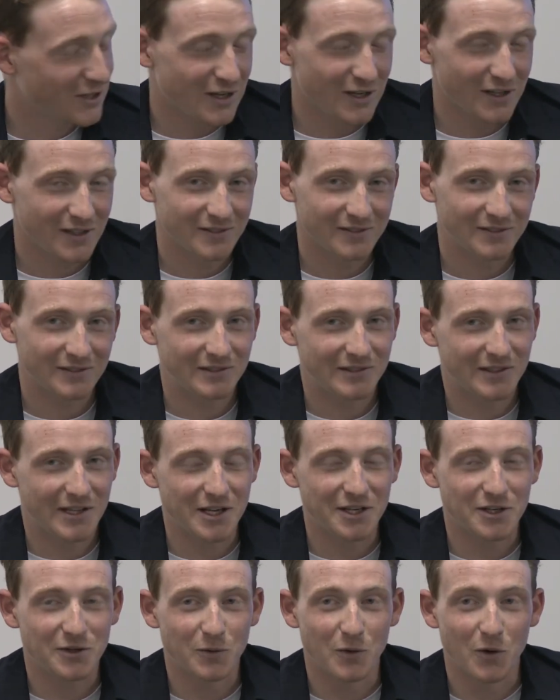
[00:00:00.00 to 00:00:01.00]
Yeah. Really appreciate it.
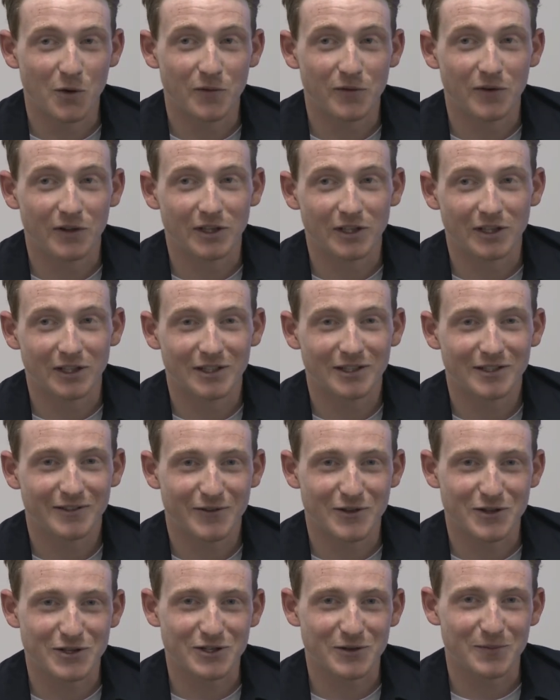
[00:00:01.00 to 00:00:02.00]
Thank you all for the, for the